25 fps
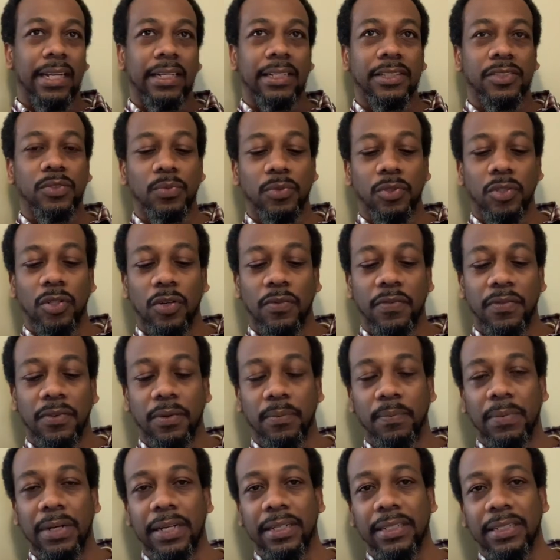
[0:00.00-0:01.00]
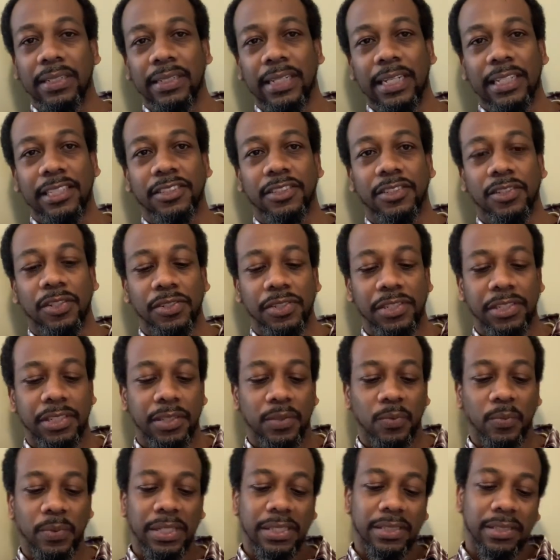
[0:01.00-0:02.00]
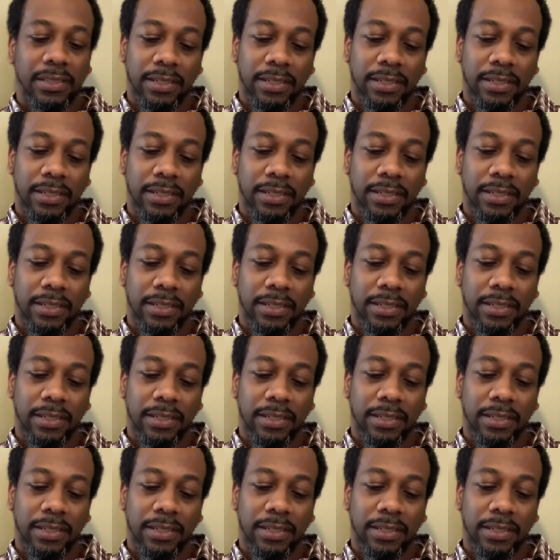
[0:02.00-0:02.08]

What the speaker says: this will go for about the next 13 weeks,